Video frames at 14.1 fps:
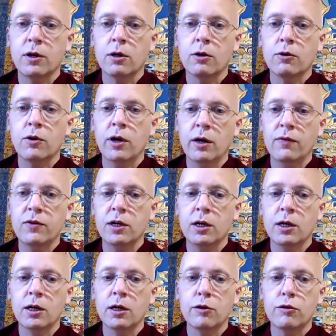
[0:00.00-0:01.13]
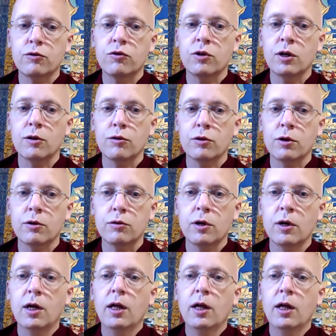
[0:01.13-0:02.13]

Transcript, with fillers: our craft as translators.